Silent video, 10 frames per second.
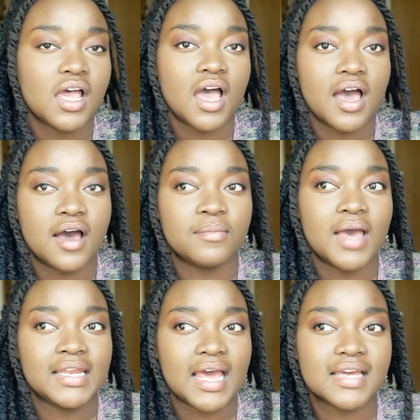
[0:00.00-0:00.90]

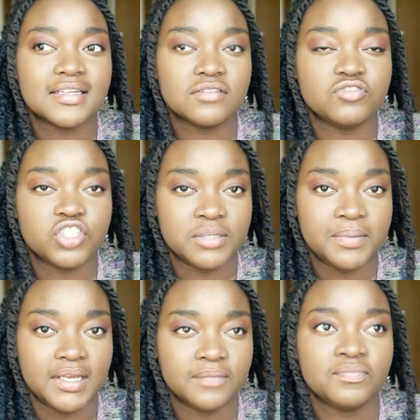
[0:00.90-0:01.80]
and I love
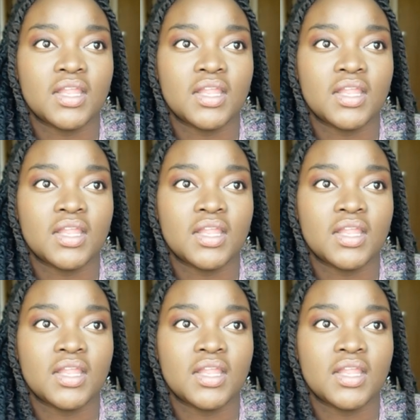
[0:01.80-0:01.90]
GP.